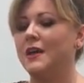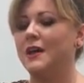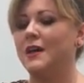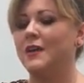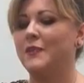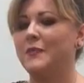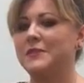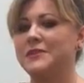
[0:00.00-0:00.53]

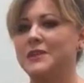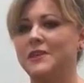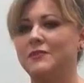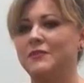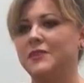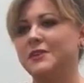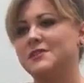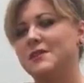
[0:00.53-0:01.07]
To
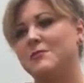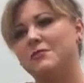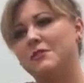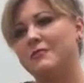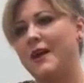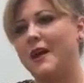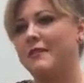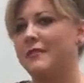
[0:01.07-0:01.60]
give you an example
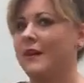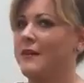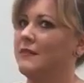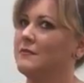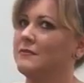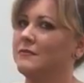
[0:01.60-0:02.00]
of how that